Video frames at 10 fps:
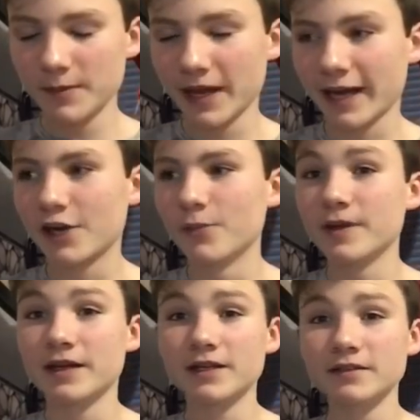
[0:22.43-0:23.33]
pack
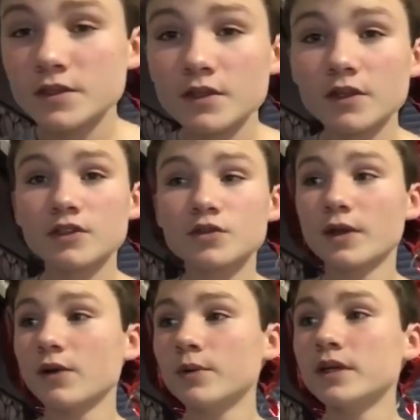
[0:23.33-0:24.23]
opening. So
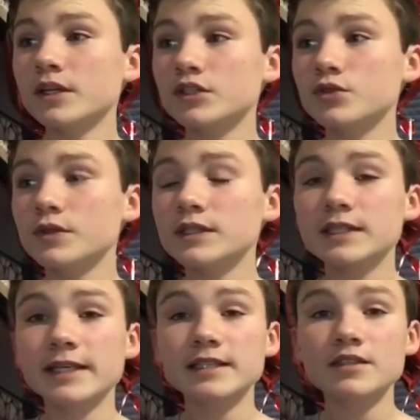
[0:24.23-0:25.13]
how we're gonna do this
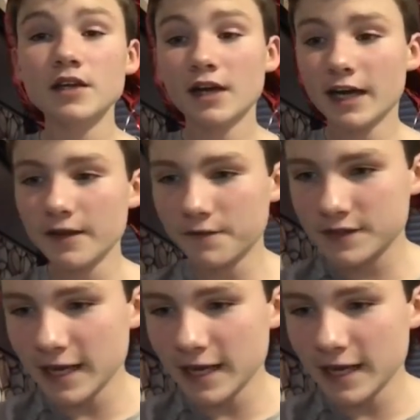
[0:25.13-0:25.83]
is, I have